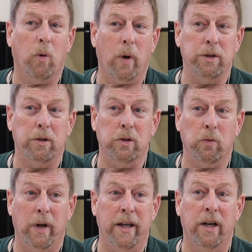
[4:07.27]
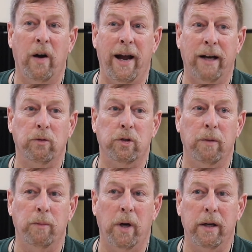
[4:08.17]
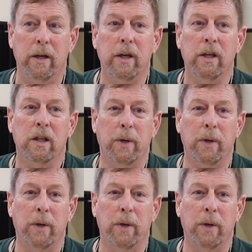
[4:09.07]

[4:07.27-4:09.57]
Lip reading: questions when I interact with somebody to